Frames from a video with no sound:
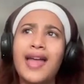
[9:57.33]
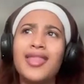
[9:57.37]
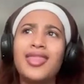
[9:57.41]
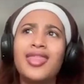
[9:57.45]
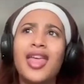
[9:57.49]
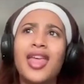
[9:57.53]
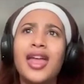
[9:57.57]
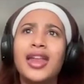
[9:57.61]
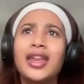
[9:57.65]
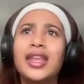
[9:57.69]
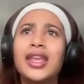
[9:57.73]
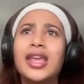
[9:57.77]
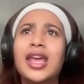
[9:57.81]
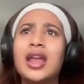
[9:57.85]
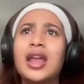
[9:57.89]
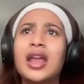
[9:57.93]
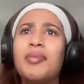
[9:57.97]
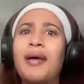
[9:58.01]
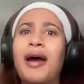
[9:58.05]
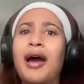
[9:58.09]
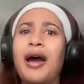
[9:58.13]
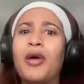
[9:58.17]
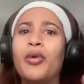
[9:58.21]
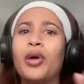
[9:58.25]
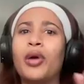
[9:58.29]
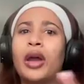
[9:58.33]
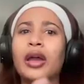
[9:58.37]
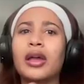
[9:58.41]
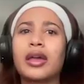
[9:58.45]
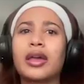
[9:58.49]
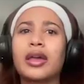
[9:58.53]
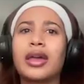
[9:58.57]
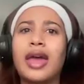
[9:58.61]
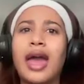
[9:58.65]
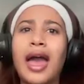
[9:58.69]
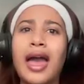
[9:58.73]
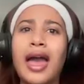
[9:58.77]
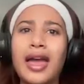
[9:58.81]
And then he had power
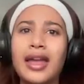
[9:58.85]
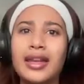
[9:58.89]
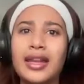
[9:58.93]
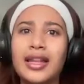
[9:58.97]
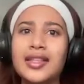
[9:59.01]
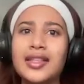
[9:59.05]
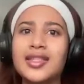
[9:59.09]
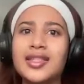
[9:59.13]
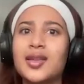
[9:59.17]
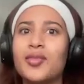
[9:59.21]
again,